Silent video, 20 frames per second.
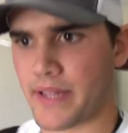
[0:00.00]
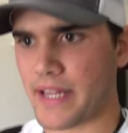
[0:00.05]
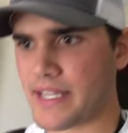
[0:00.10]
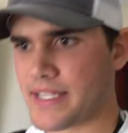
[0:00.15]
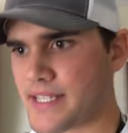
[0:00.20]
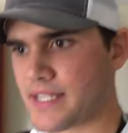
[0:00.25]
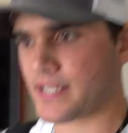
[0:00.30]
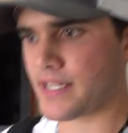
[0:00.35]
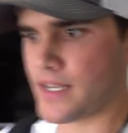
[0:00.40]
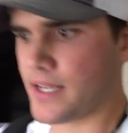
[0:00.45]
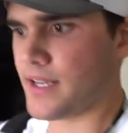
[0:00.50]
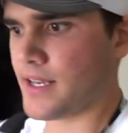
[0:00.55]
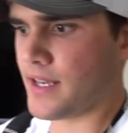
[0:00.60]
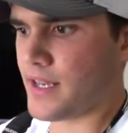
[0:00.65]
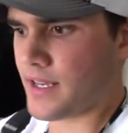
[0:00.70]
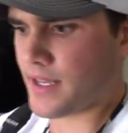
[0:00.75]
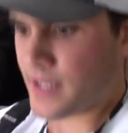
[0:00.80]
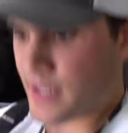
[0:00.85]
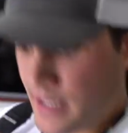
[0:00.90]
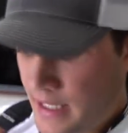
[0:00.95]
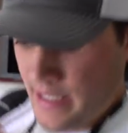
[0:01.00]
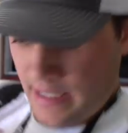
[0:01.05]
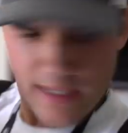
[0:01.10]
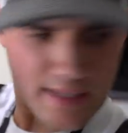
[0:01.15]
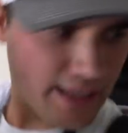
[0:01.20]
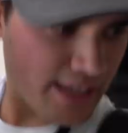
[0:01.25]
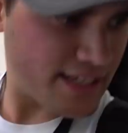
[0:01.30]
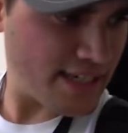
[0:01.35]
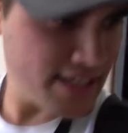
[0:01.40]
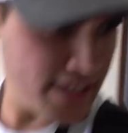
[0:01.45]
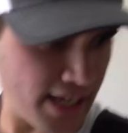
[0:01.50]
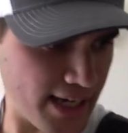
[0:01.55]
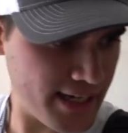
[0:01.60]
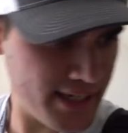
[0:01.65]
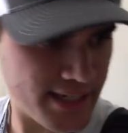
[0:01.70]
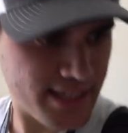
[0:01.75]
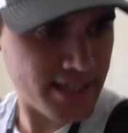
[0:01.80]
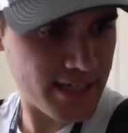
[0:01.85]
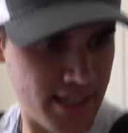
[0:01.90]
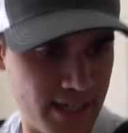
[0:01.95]
That's that's
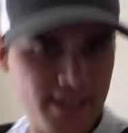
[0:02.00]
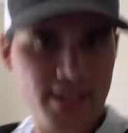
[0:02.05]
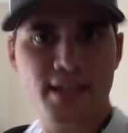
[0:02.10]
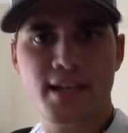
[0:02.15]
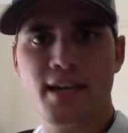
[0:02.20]
nice.